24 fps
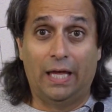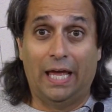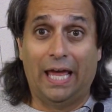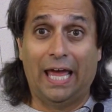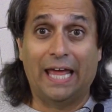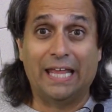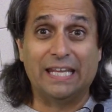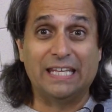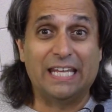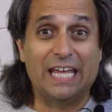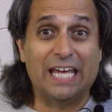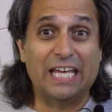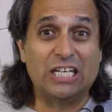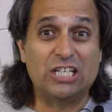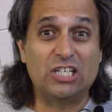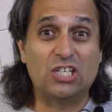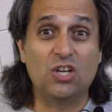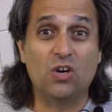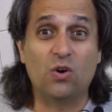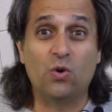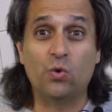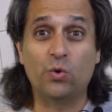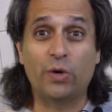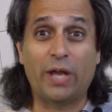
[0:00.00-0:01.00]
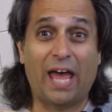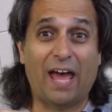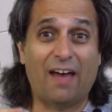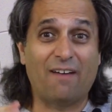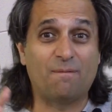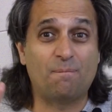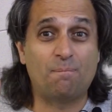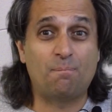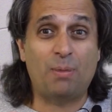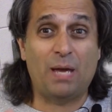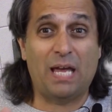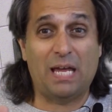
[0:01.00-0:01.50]
and they don't
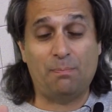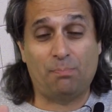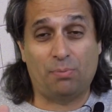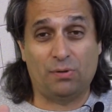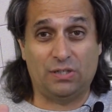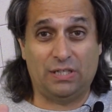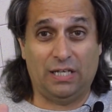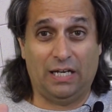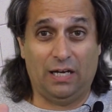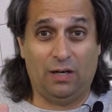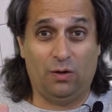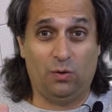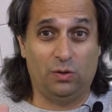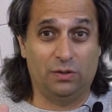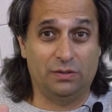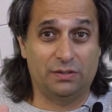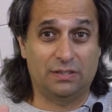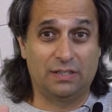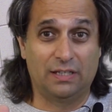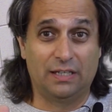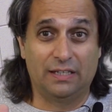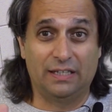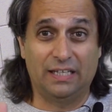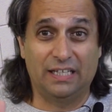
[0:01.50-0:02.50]
have paper towels.